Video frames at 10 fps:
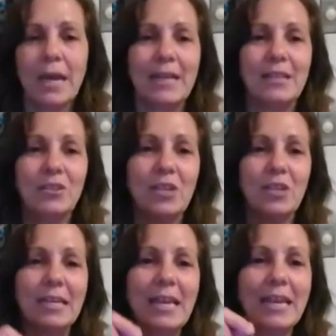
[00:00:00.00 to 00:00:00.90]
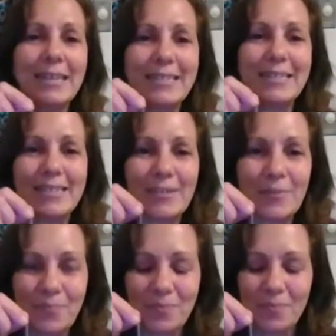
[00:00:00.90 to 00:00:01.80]
And the thing is,
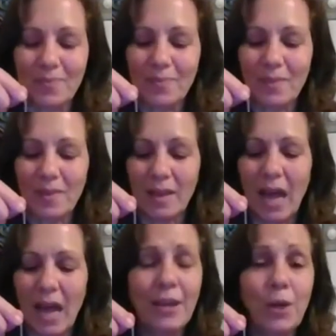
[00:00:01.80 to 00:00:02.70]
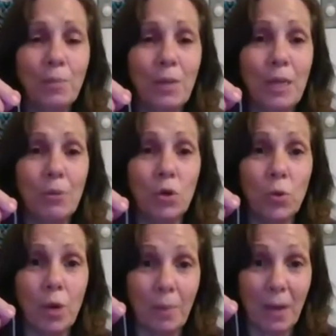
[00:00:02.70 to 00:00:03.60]
I know people
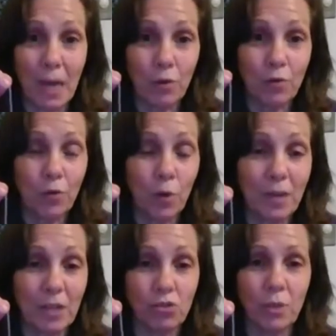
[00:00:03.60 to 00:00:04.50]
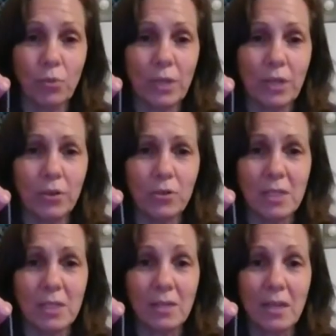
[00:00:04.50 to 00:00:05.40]
who are powerful pendulum
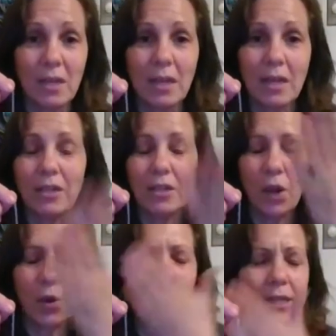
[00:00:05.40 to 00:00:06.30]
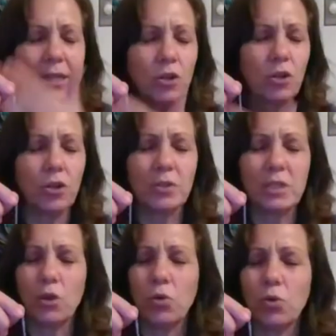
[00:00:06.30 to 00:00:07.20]
readers, their eyes are
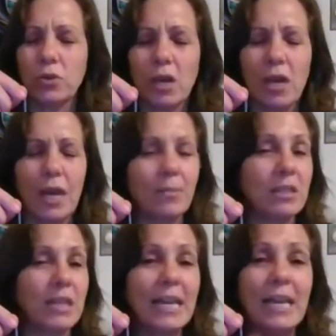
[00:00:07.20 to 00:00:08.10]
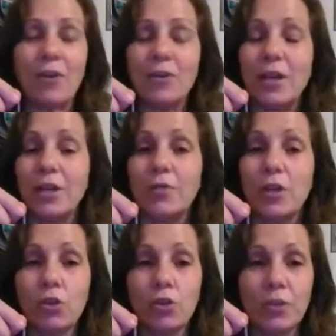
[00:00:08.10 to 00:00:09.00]
closed the whole time. They are not even
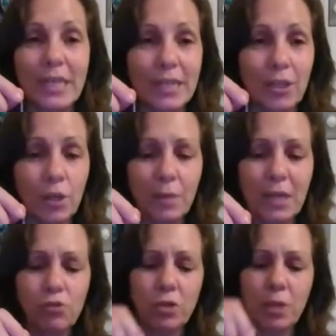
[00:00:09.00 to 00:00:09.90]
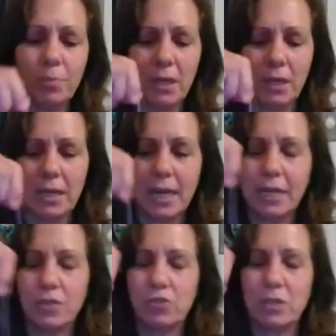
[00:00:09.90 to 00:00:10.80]
looking at their pendulum,
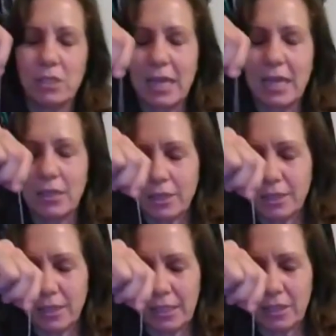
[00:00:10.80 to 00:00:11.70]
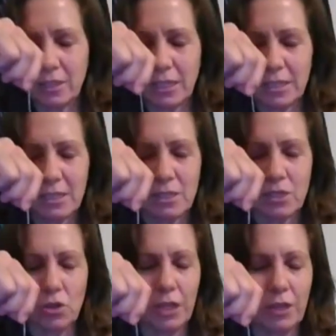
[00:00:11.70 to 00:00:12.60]
and it's just dangling like this,
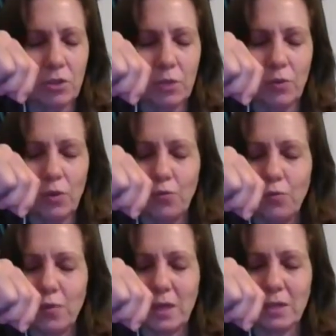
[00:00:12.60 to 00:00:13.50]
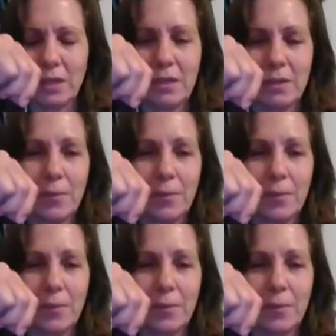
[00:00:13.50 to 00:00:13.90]
so they don't even feel it.